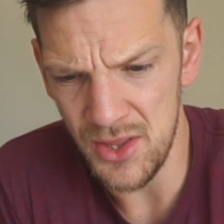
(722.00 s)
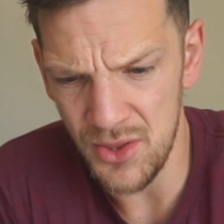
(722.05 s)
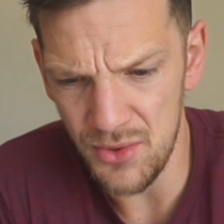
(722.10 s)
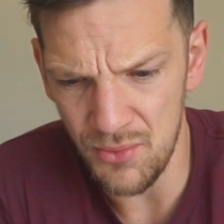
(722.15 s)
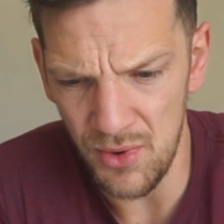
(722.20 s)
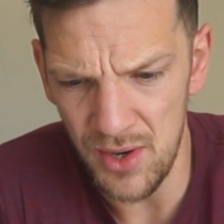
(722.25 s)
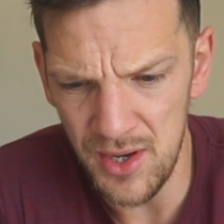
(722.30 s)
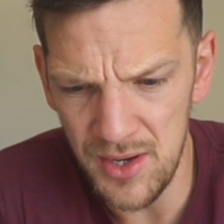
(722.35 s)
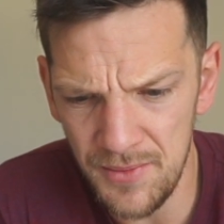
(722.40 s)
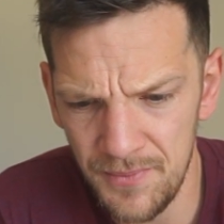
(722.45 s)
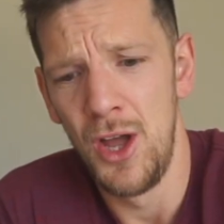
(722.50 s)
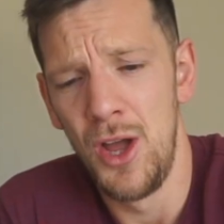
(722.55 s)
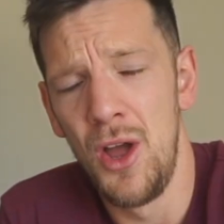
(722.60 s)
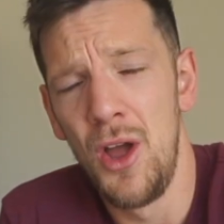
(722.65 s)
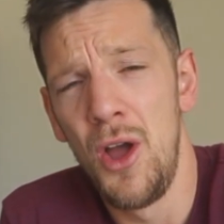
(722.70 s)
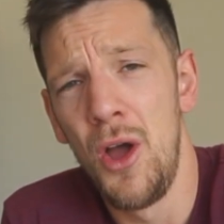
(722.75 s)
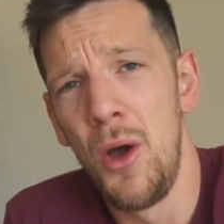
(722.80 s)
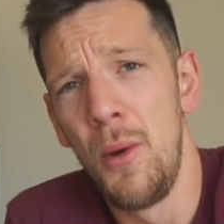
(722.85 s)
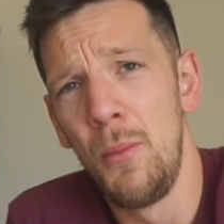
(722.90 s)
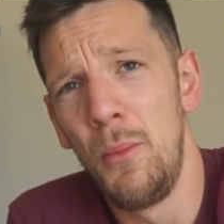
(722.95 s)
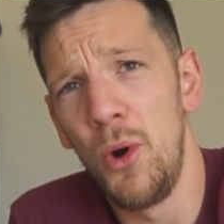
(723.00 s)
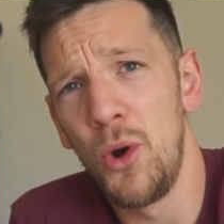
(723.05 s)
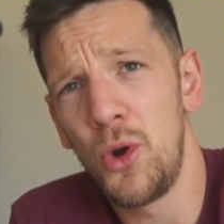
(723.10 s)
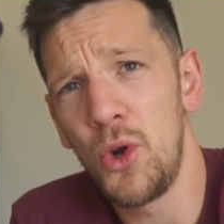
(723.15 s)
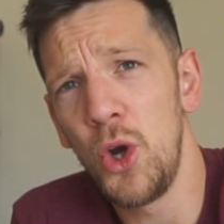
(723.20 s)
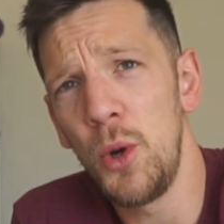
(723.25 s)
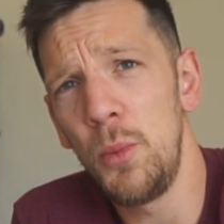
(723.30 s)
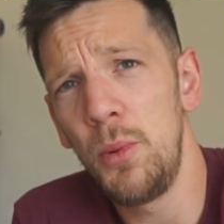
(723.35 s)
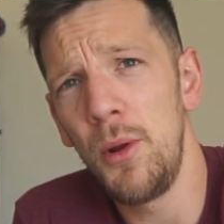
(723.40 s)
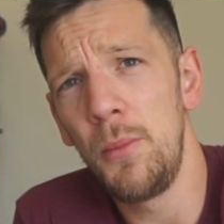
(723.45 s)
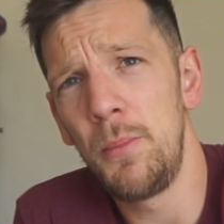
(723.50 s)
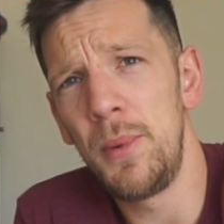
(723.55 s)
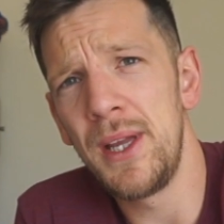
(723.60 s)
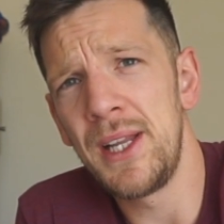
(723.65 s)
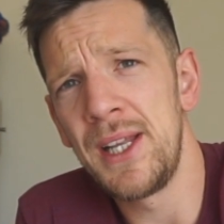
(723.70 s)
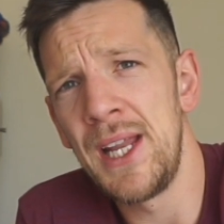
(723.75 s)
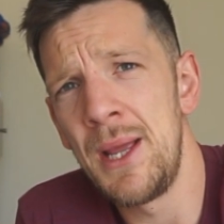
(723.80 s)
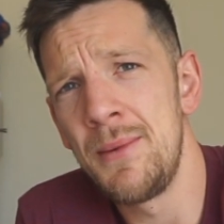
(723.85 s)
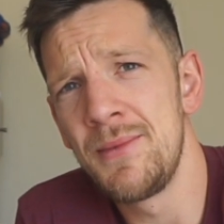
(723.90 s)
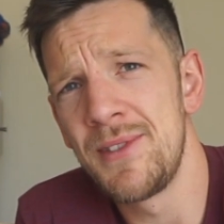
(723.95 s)
3. But a couple of big
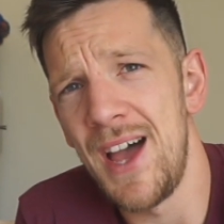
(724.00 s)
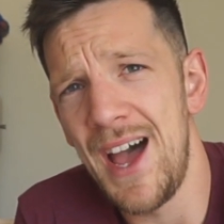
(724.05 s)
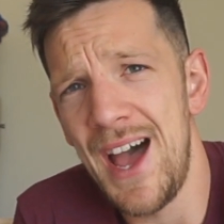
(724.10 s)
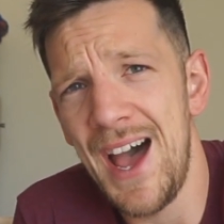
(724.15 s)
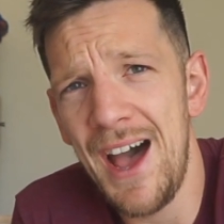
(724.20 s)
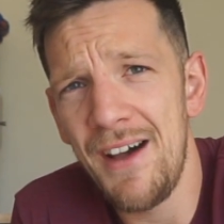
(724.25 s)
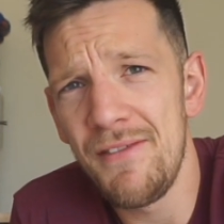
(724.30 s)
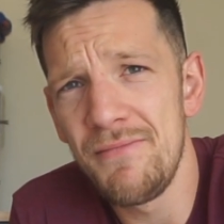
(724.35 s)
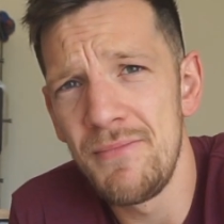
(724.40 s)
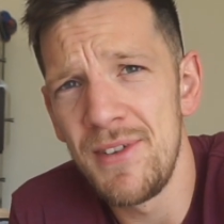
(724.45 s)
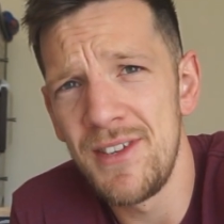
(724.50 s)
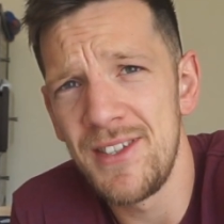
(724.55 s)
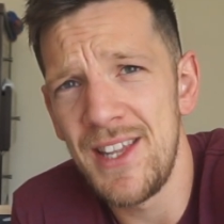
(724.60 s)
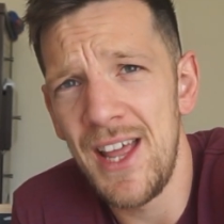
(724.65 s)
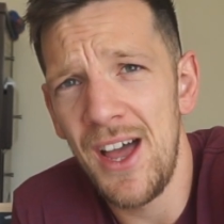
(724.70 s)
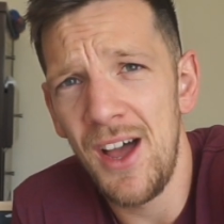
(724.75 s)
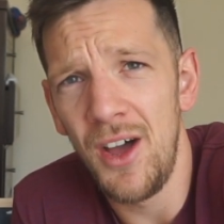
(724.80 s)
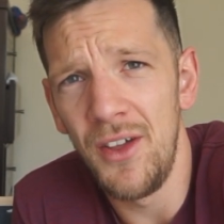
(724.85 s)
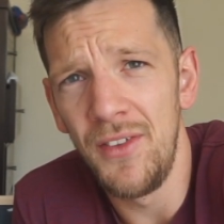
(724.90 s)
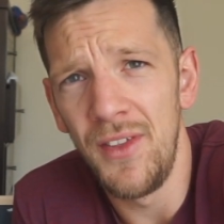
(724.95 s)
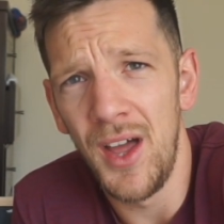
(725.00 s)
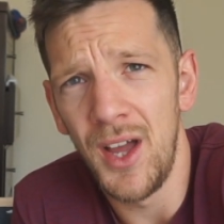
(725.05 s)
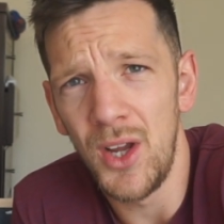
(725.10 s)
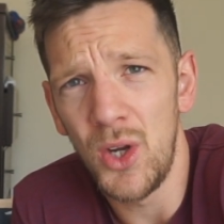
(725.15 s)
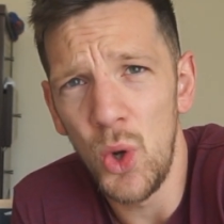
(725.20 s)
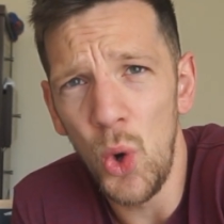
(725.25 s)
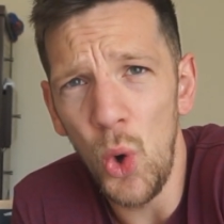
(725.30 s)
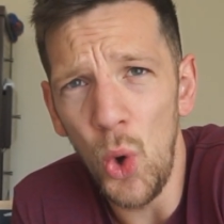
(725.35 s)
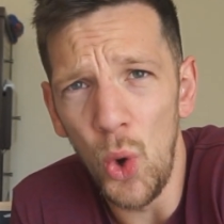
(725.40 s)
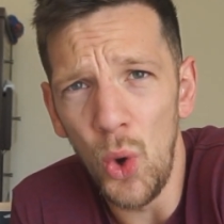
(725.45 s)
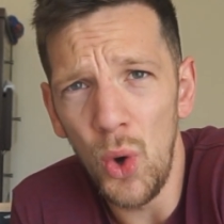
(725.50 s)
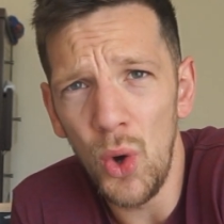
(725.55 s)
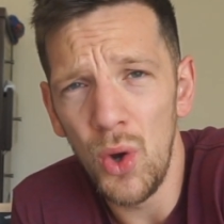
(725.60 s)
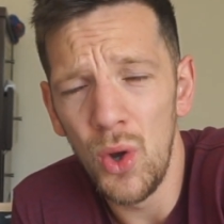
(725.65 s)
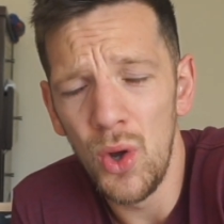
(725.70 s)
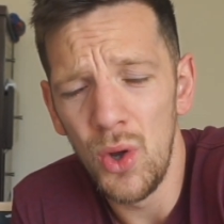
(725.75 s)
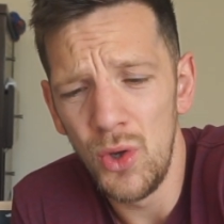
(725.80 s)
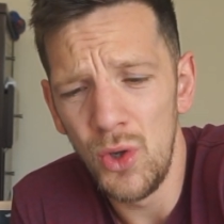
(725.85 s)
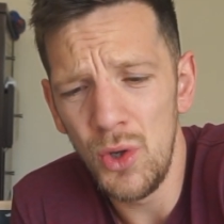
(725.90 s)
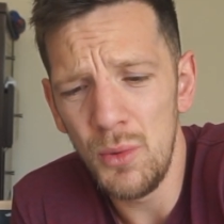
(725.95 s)
names that have missed out on that cut.
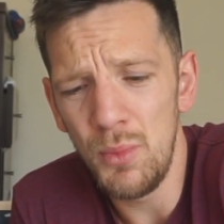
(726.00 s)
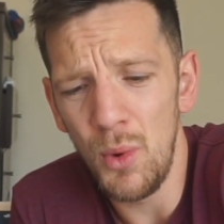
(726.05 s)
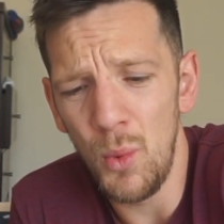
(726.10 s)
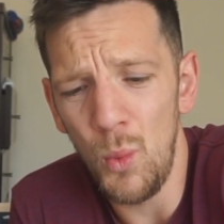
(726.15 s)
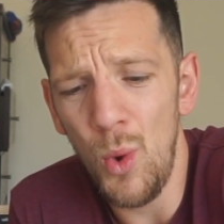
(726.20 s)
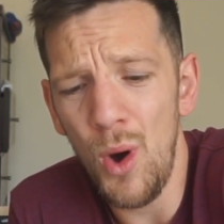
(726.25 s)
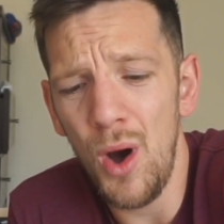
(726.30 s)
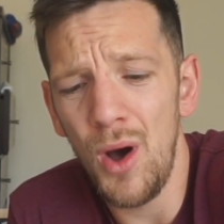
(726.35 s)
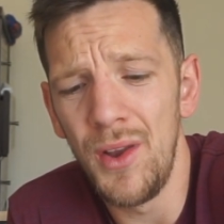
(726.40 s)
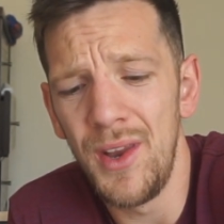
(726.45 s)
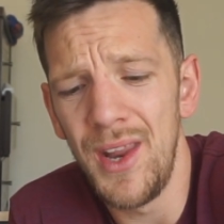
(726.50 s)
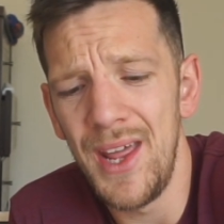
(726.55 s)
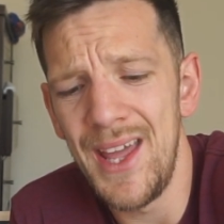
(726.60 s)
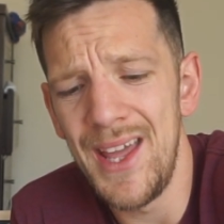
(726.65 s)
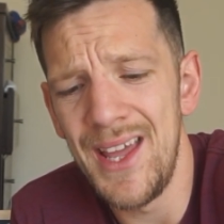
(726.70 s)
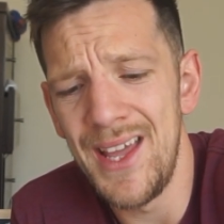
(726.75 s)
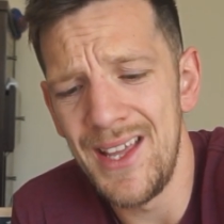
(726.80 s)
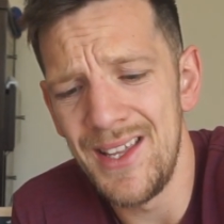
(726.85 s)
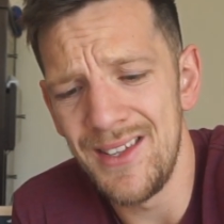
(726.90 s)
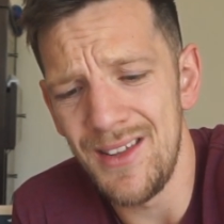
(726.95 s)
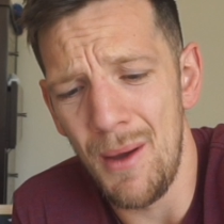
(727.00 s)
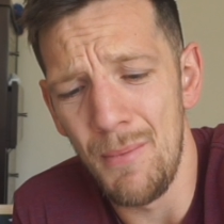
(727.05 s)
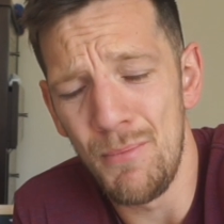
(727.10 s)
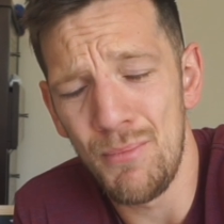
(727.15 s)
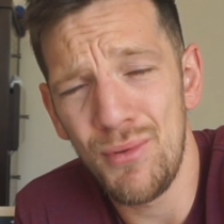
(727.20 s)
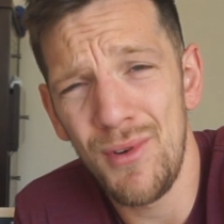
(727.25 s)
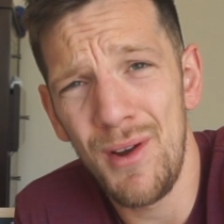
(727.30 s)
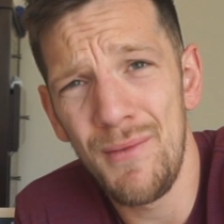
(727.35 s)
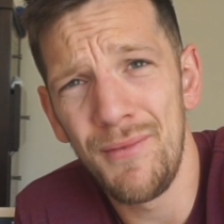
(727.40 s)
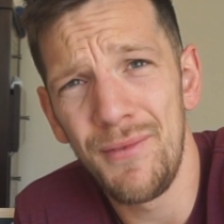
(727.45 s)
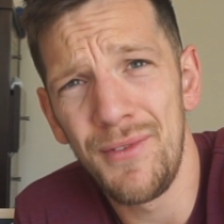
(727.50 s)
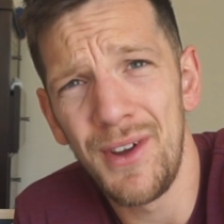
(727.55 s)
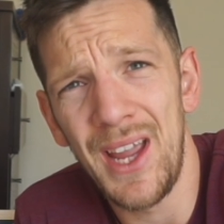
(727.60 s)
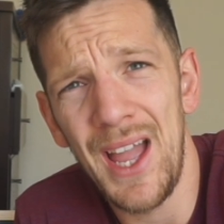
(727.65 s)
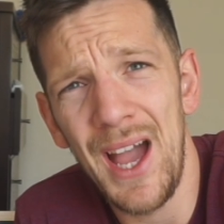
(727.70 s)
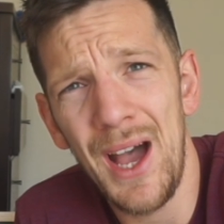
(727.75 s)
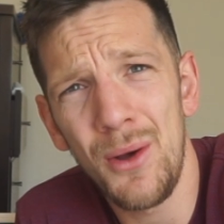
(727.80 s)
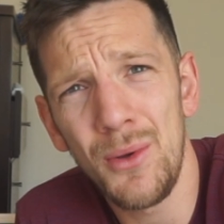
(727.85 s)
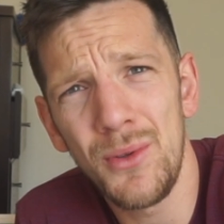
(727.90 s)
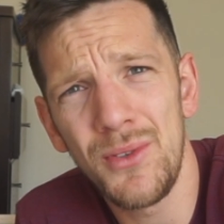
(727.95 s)
#1 is Brent
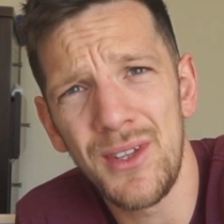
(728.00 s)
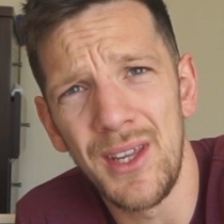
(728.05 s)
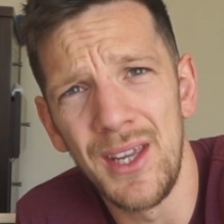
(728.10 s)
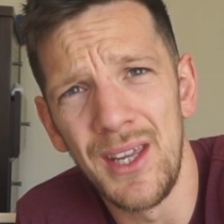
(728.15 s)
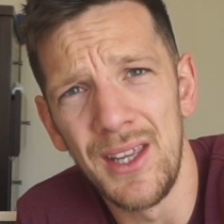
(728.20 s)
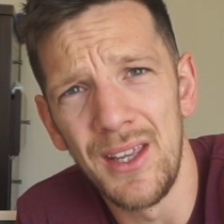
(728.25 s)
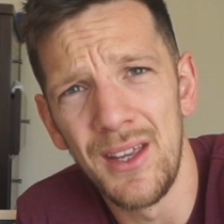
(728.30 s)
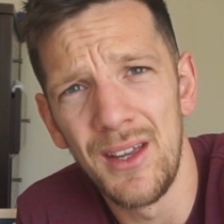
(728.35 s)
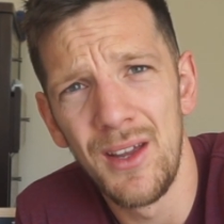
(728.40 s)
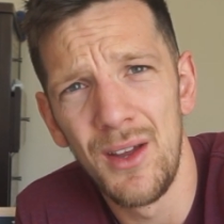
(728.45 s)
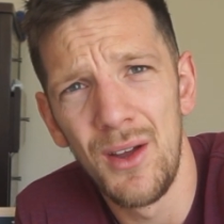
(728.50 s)
Fikowski.